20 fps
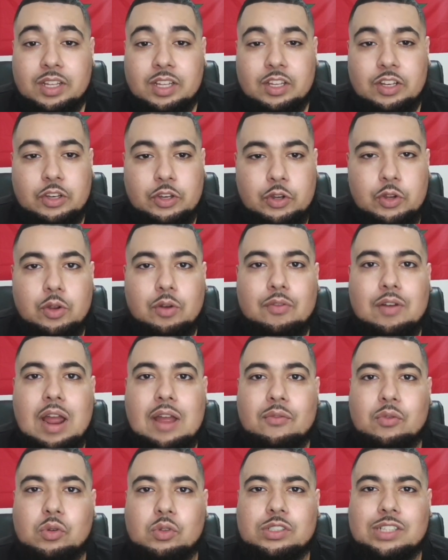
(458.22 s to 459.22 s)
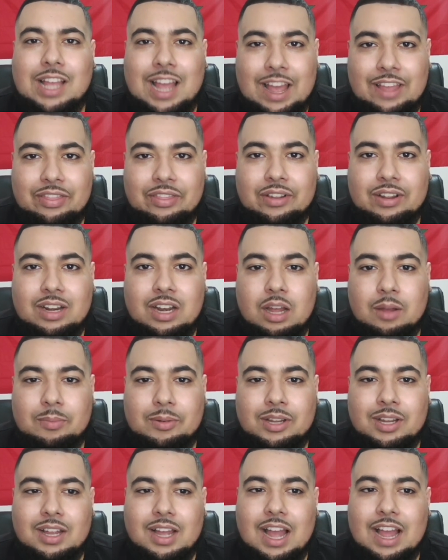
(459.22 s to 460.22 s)
new arrivals at the club.
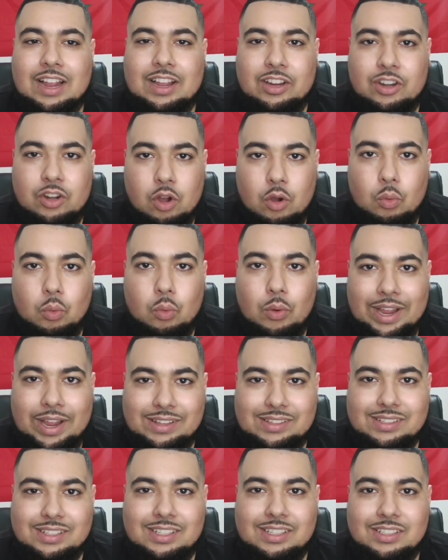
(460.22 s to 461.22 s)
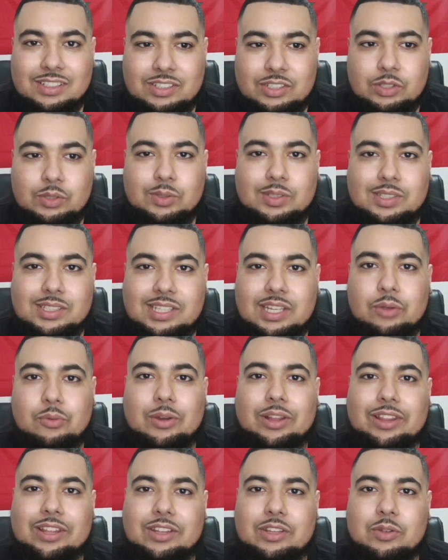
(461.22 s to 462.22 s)
I cannot wait to see
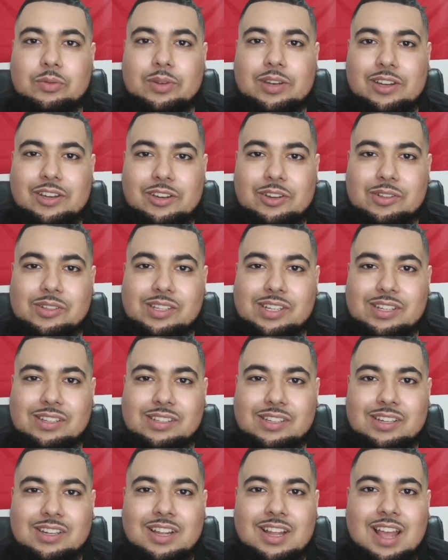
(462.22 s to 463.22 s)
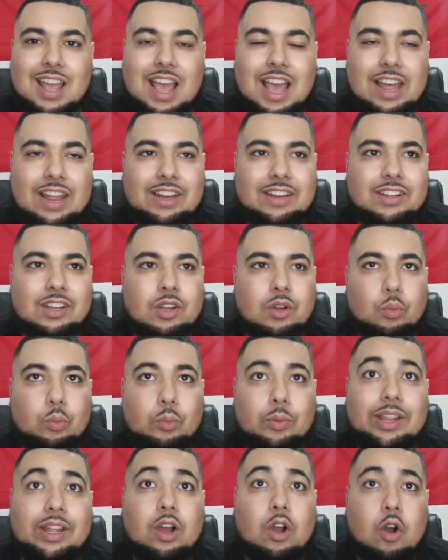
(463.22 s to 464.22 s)
what they do in a new season, and
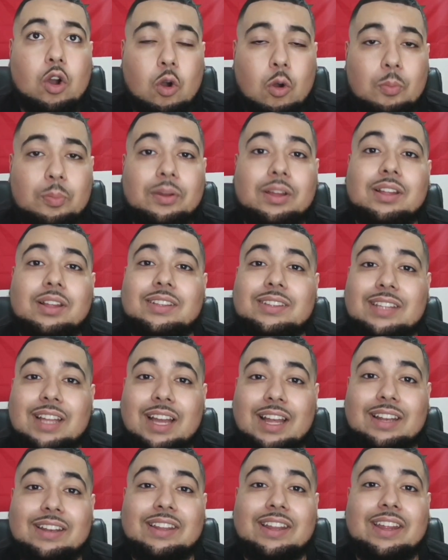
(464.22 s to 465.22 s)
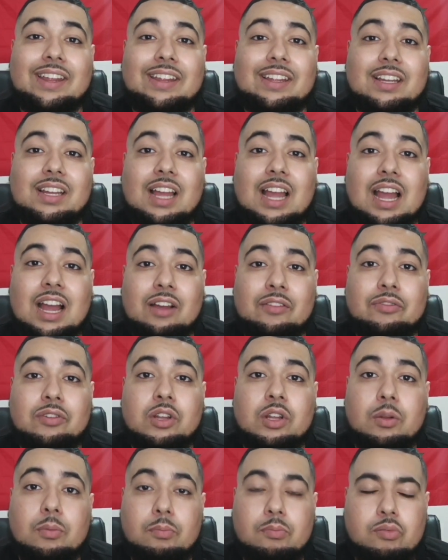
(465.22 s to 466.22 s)
we hope that they have
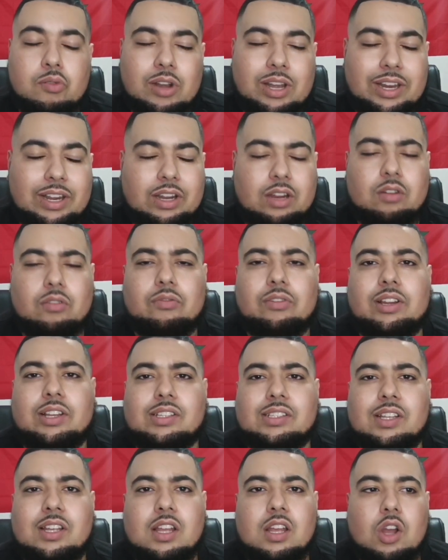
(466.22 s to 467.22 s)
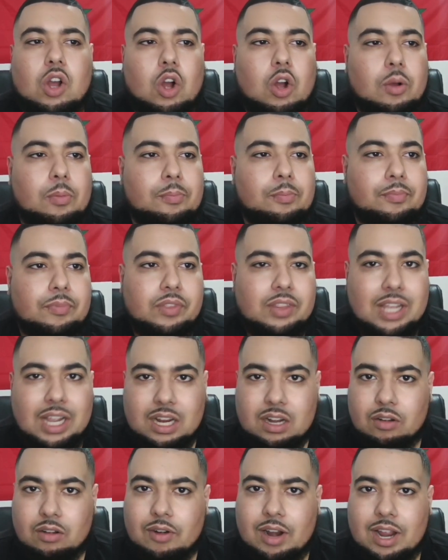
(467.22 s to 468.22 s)
brilliant careers.
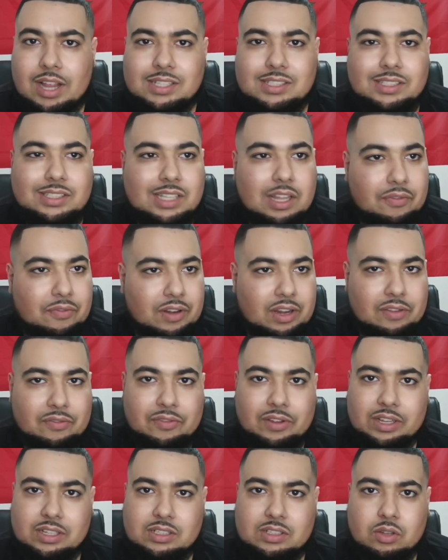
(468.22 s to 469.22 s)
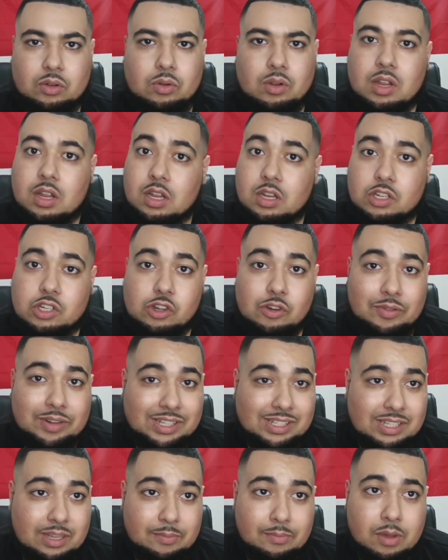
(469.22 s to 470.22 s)
Declan Rice, definitely think so. Jurrien
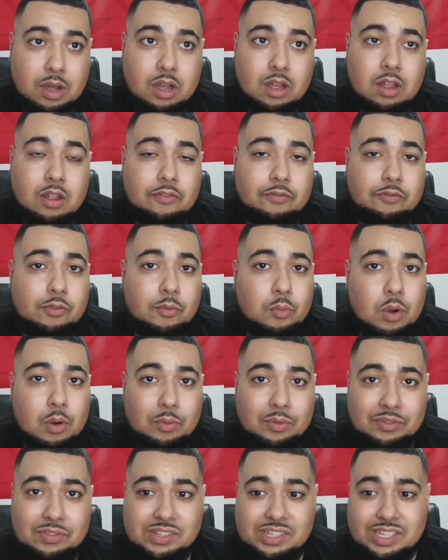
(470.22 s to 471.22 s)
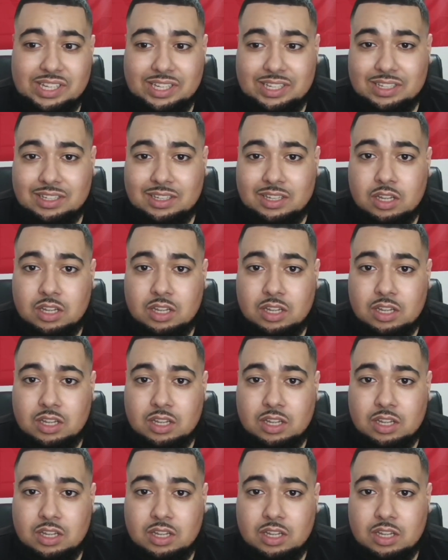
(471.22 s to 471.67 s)
Timber, from what we've seen,